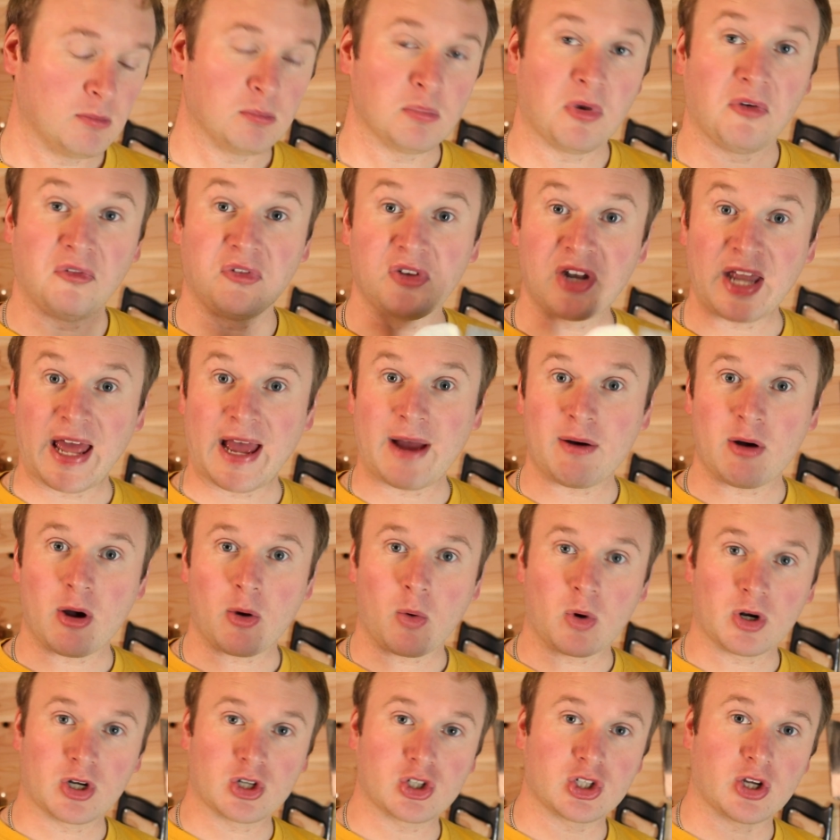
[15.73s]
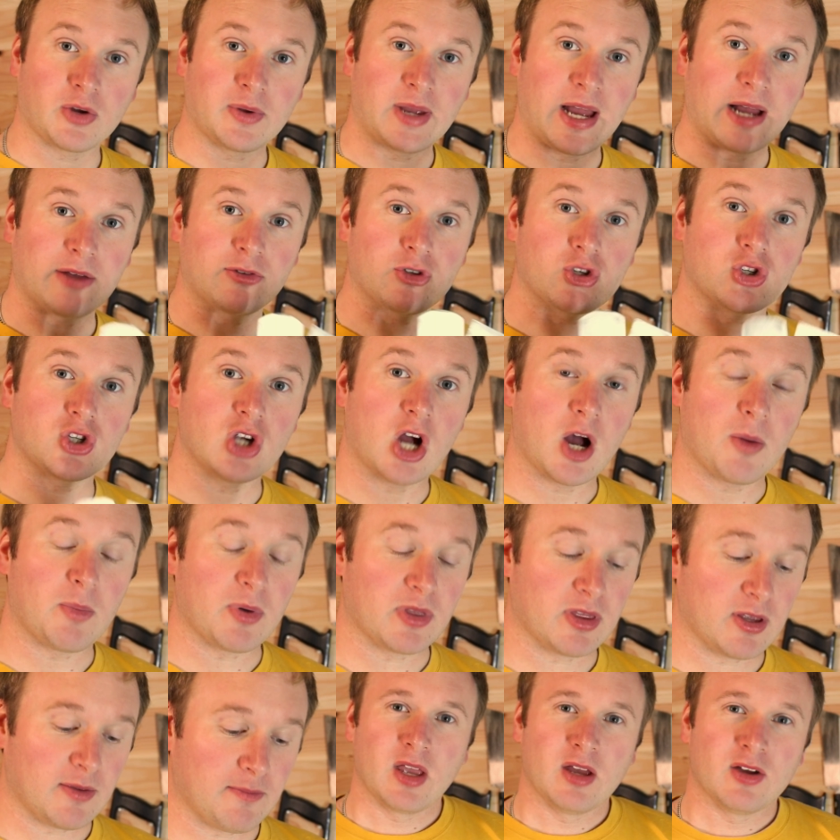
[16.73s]
But for now I want to show you how to
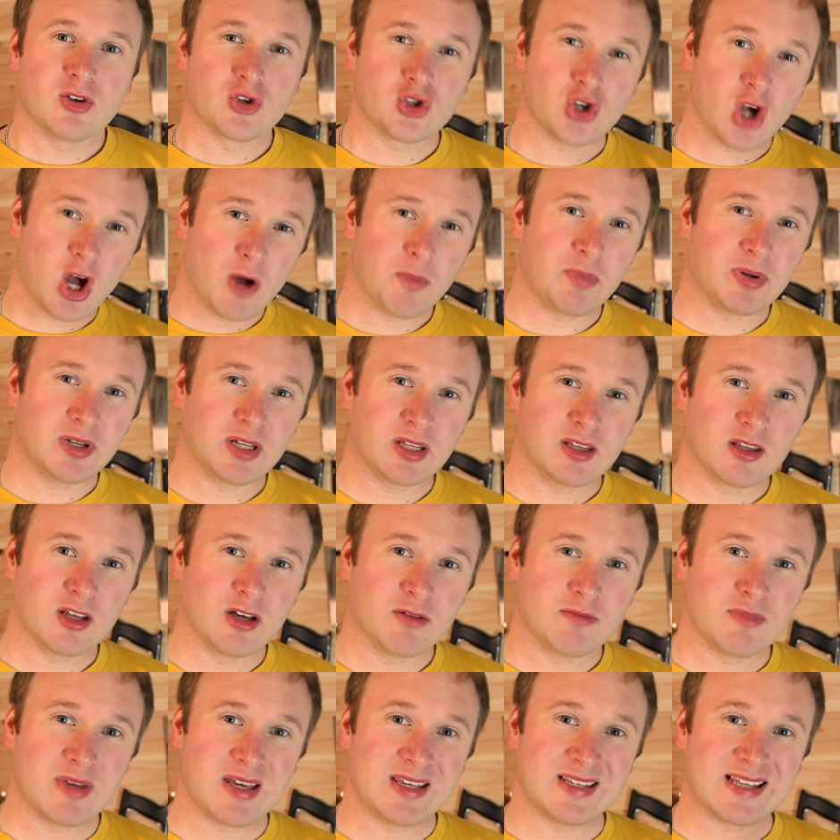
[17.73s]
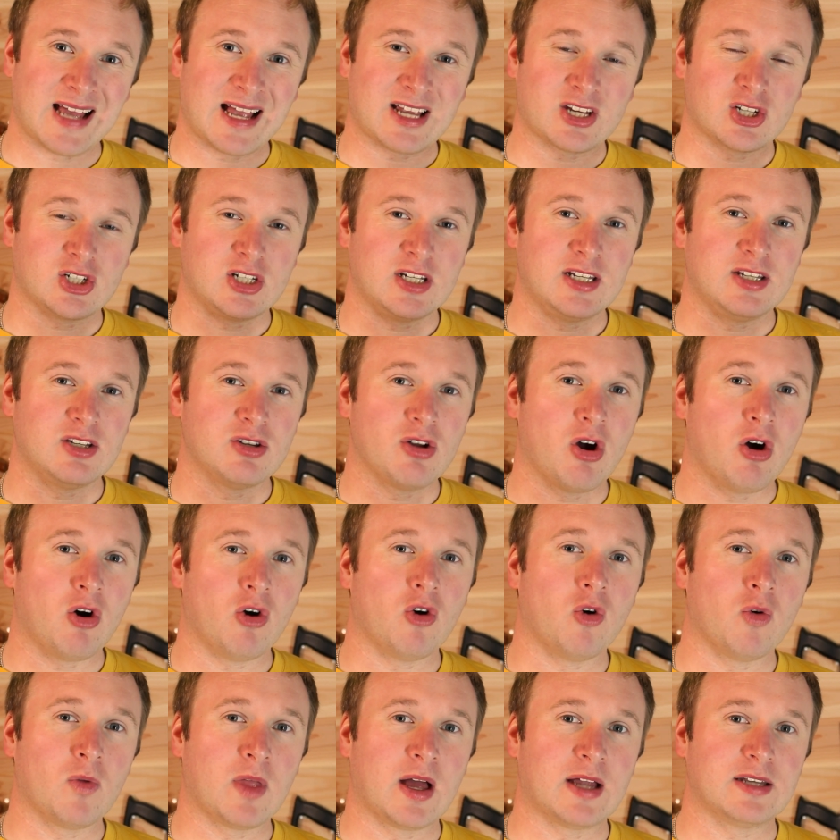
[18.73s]
sharpen them. Sharpening them is actually not
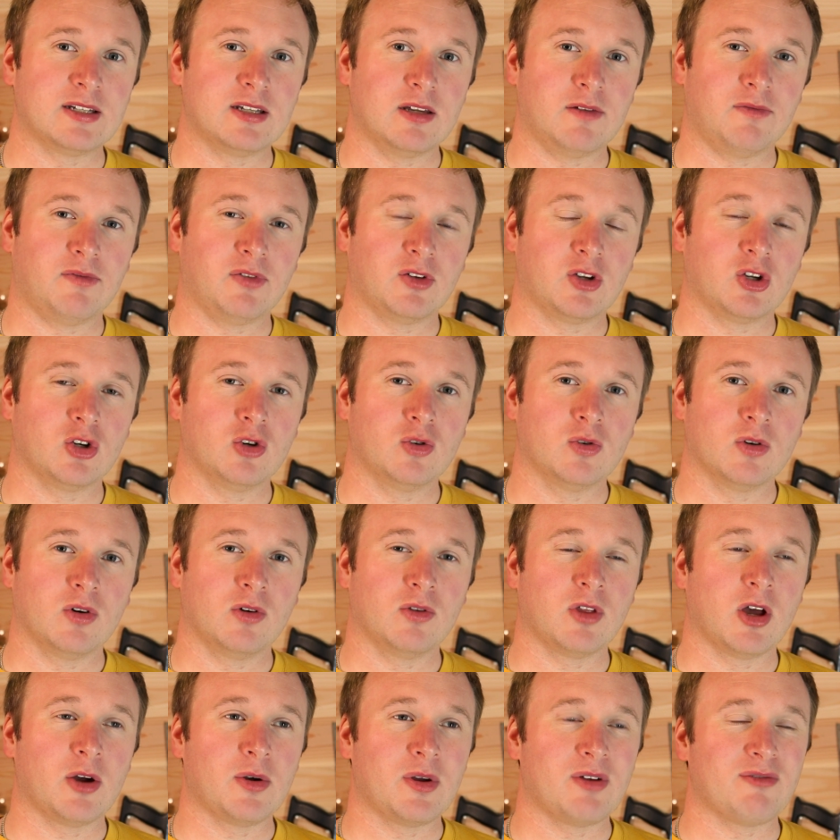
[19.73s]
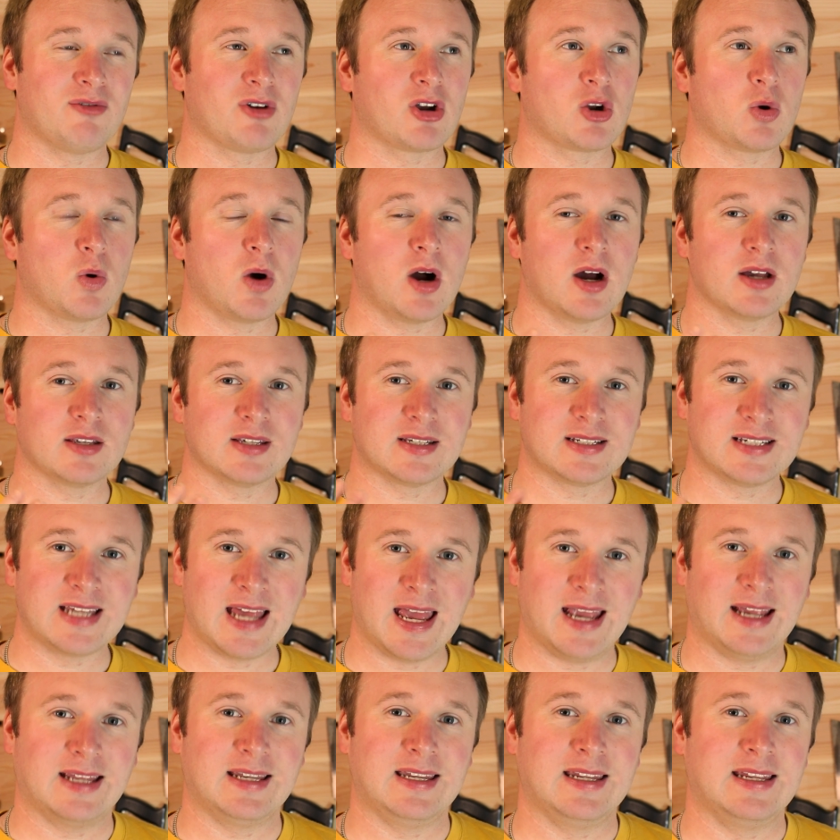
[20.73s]
all that difficult, although it requires a
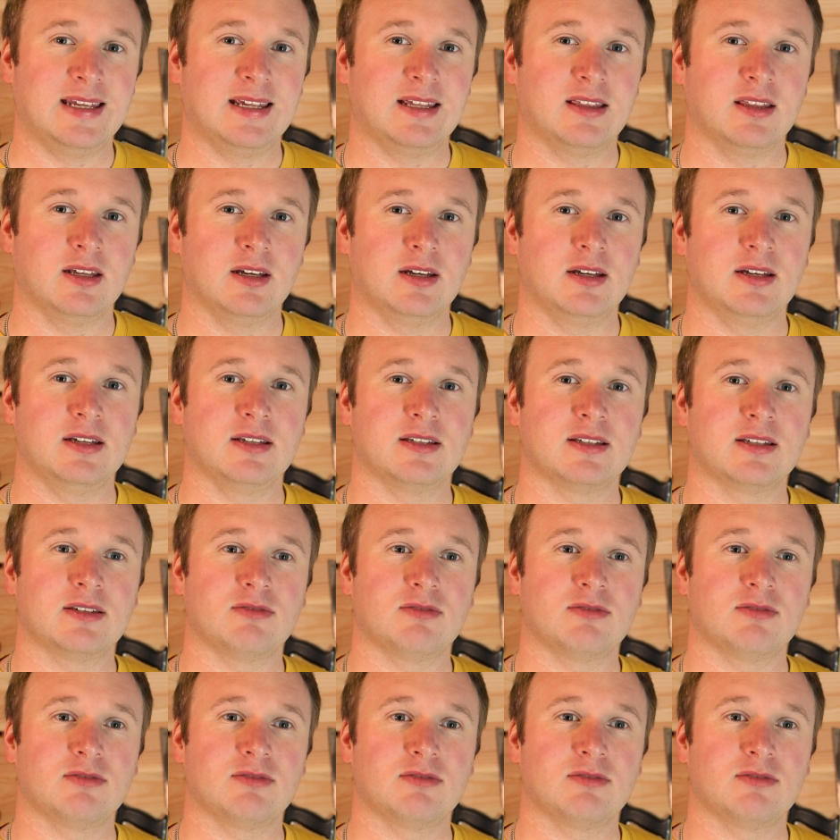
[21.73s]
technique that